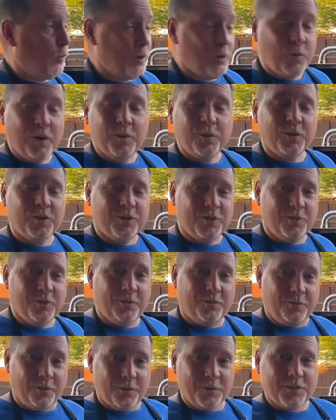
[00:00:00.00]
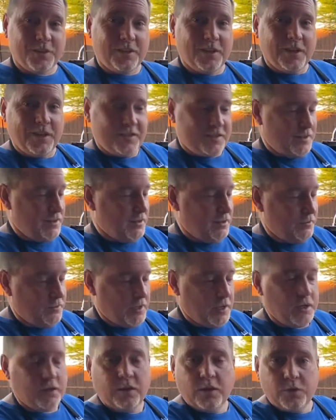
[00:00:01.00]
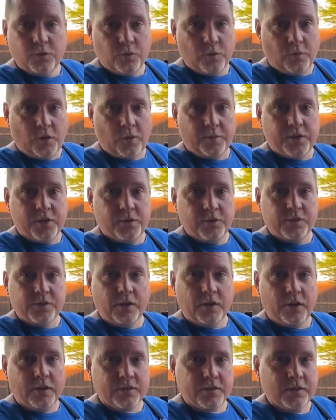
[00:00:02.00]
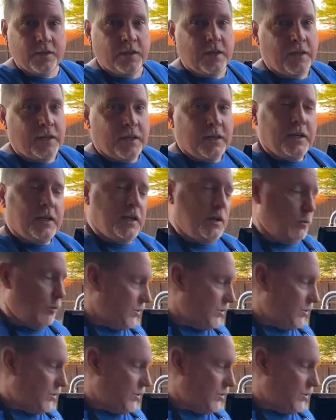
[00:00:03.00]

we will do the first glazing of the Head Country barbecue sauce. And we'll